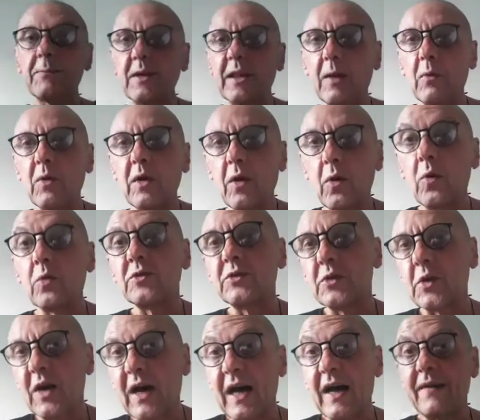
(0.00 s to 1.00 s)
but I will
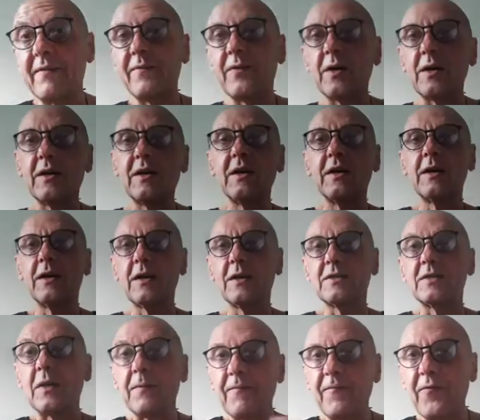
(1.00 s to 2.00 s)
also have
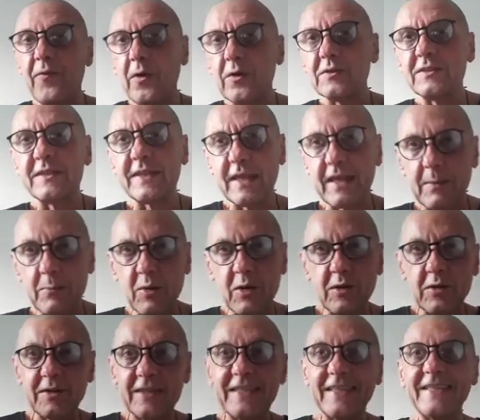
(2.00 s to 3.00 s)
some funds that I'm
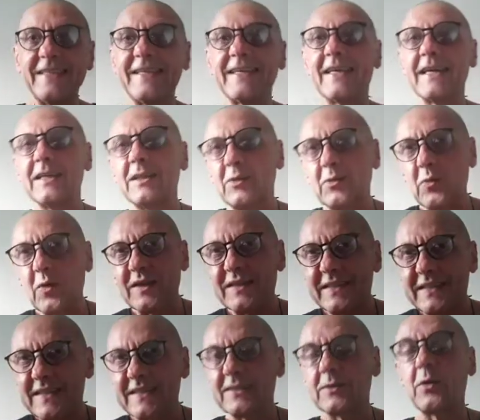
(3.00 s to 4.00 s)
gonna dedicate to
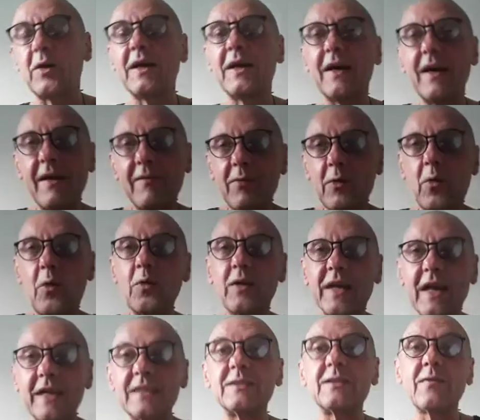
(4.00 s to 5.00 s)
assist all
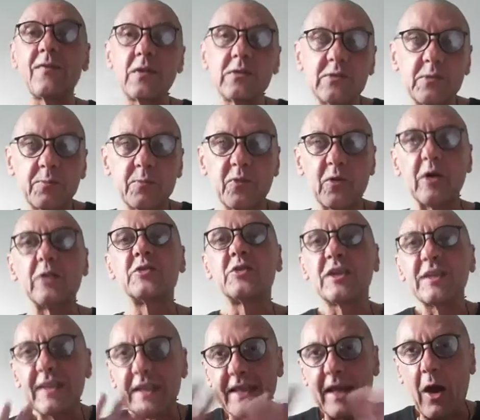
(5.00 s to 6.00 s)
kinds of other
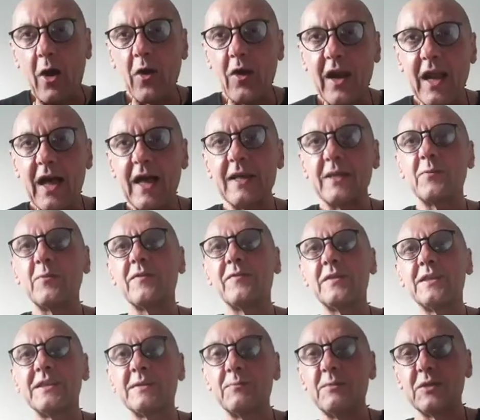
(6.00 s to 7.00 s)
projects that are aligned with
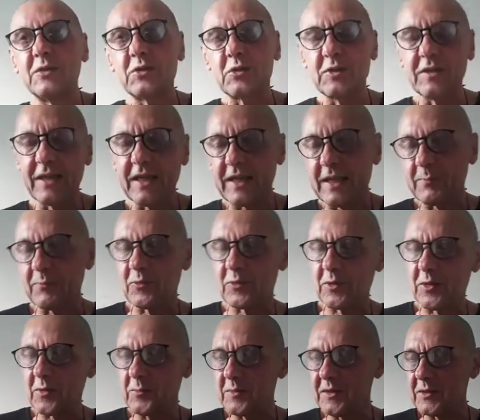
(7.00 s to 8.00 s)
this mission that I'm
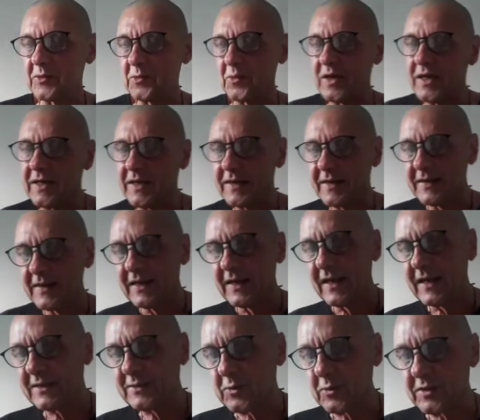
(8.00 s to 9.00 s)
gonna be doing.
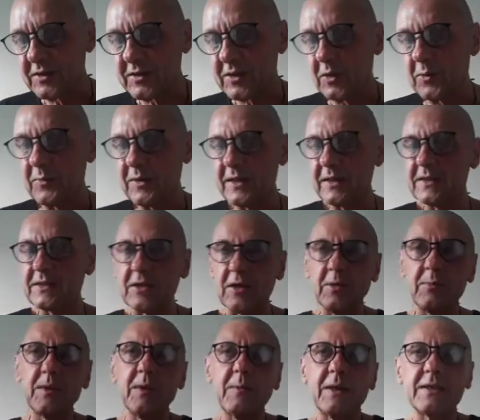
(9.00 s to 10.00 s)
And so it's gonna
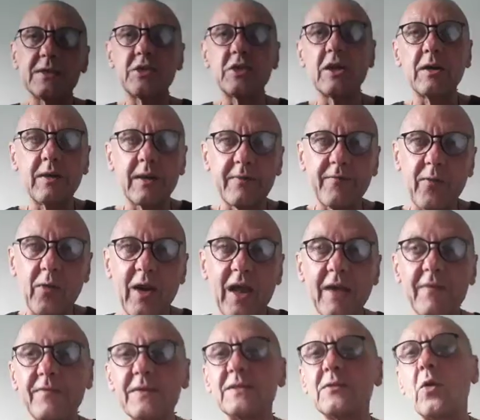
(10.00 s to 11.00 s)
be about sharing. For
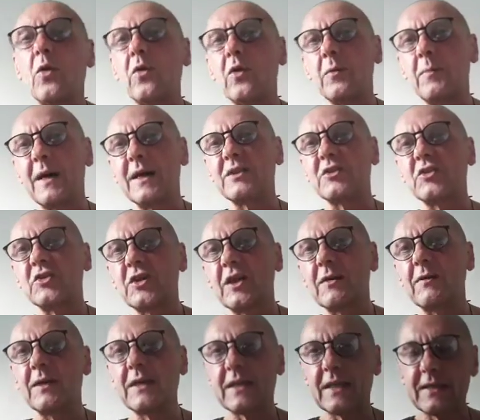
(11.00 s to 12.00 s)
life is all about
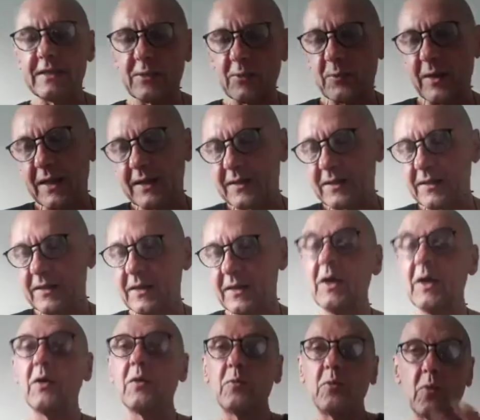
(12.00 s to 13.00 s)
sharing. It's about
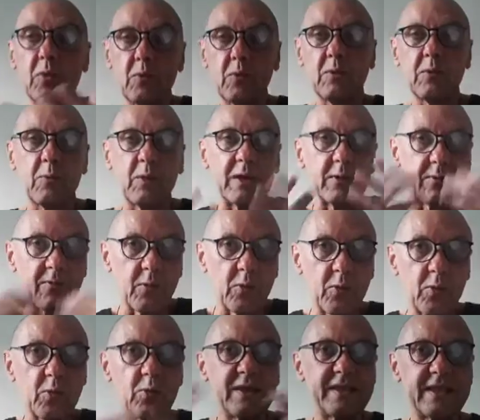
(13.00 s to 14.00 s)
whatever
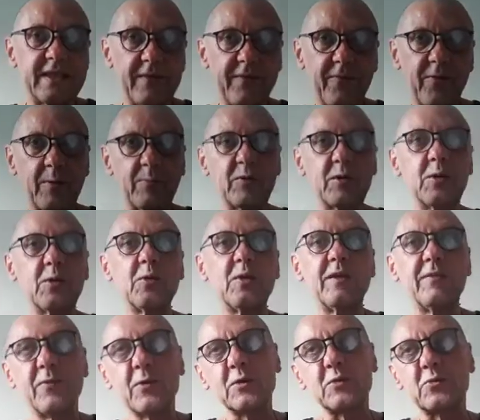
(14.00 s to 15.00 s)
we receive from the
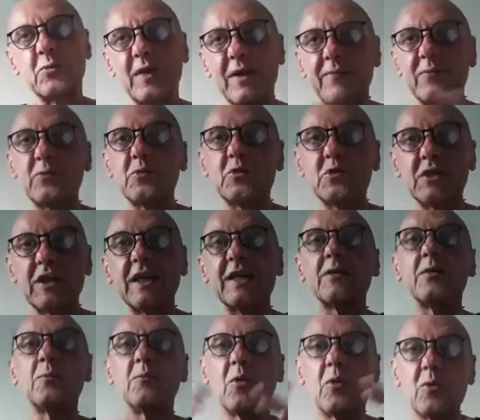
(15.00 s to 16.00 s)
universe, we have to share.
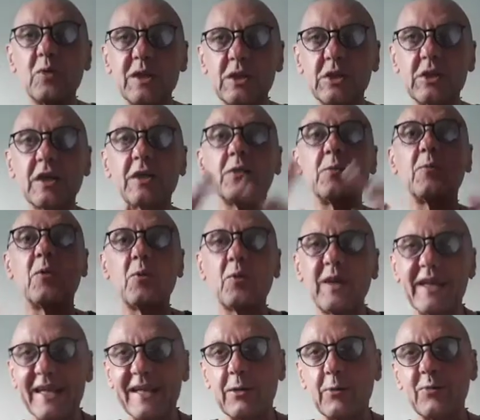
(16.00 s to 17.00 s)
The more we share, the more we
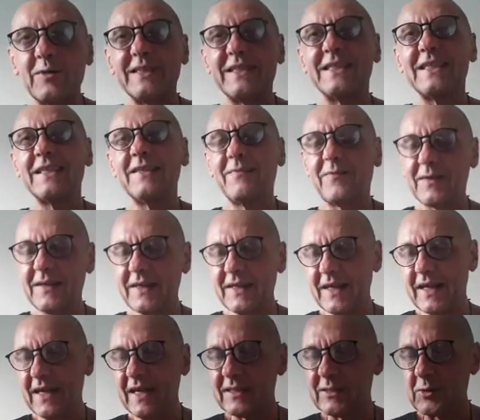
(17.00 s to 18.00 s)
can receive.
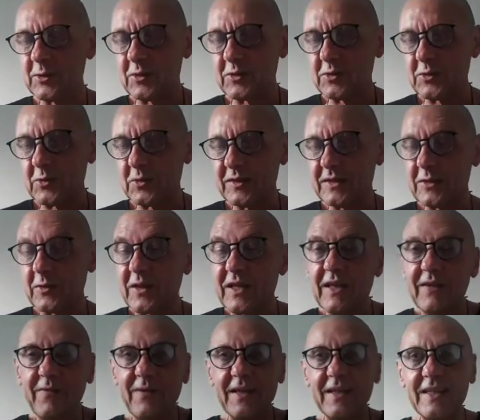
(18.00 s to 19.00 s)
And so it's a
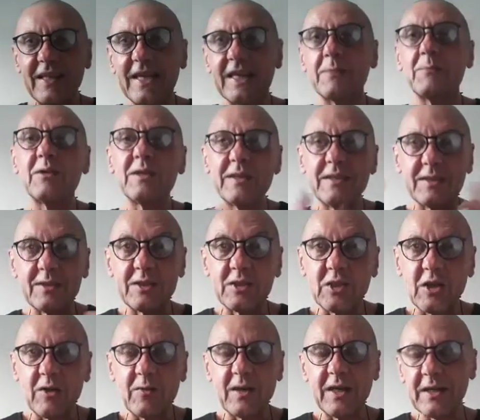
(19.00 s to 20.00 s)
give and take, but it's
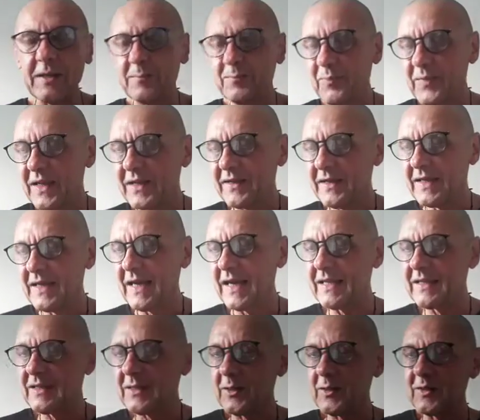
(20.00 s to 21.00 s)
sharing.
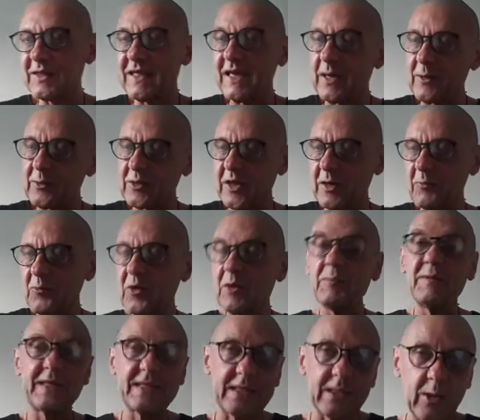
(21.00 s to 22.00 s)
And the outcome will
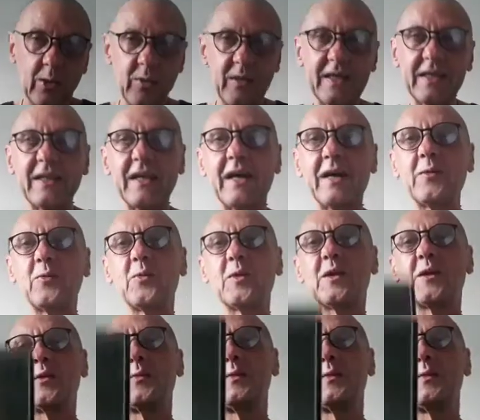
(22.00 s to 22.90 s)
be slowing down. We're gonna